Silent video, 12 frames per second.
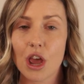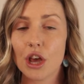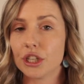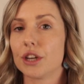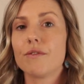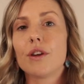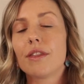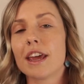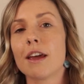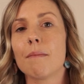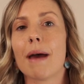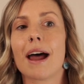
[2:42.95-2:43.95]
So if you think
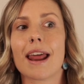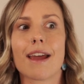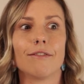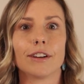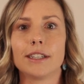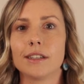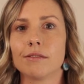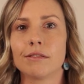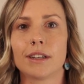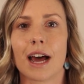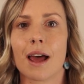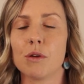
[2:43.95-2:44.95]
about every single
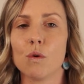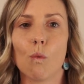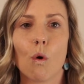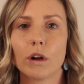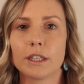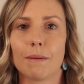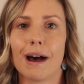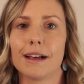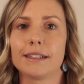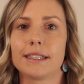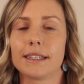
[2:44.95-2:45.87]
time you walked past